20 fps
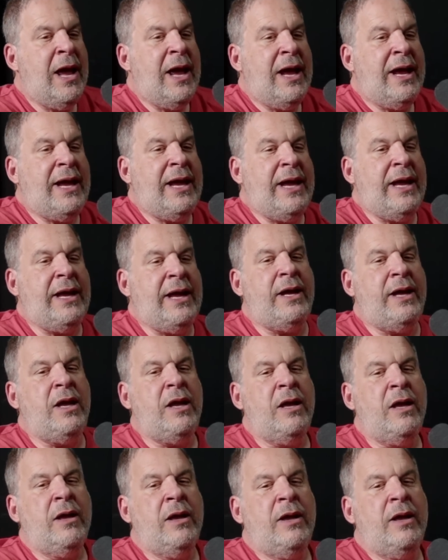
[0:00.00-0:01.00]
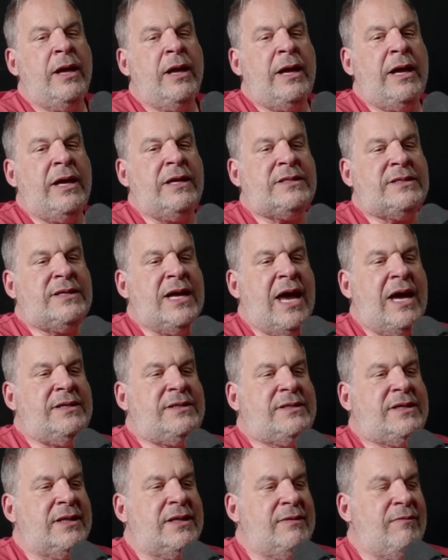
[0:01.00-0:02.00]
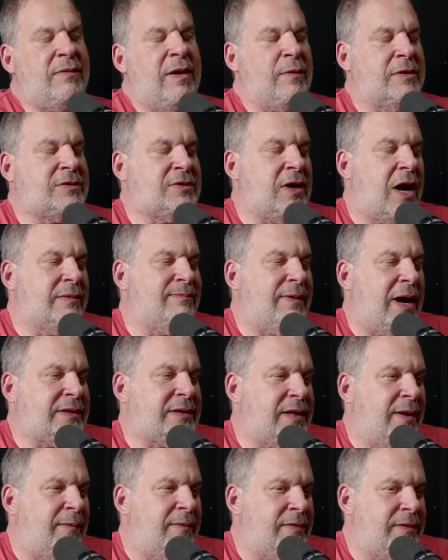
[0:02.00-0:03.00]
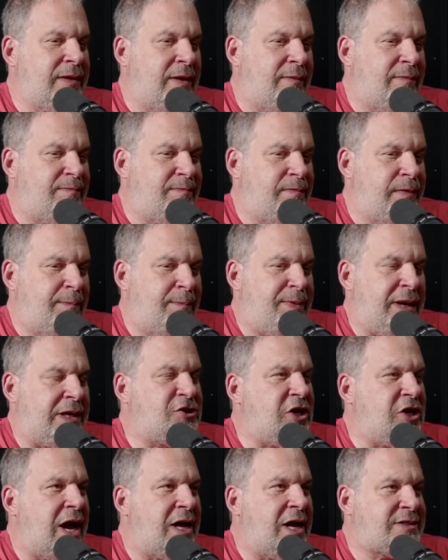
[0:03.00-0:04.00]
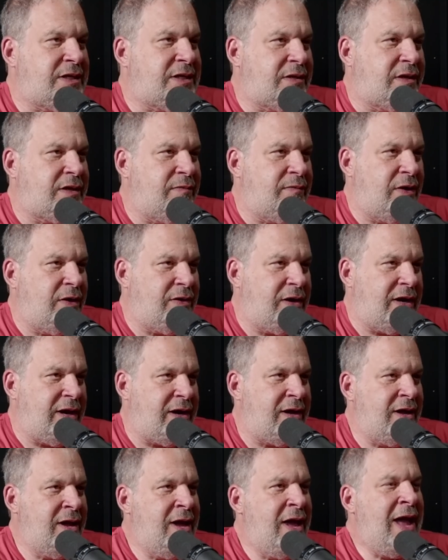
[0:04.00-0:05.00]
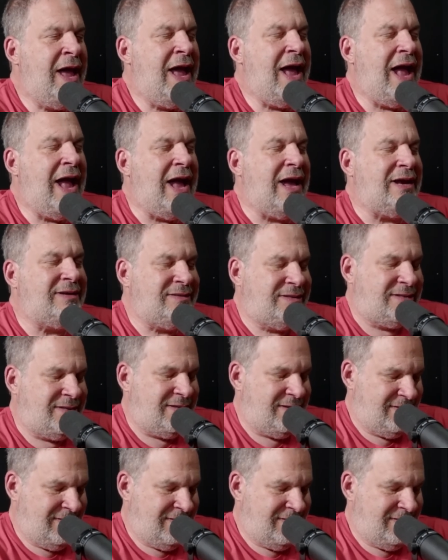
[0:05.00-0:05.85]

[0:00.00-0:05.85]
He said we were talking about the Big Johnson community, and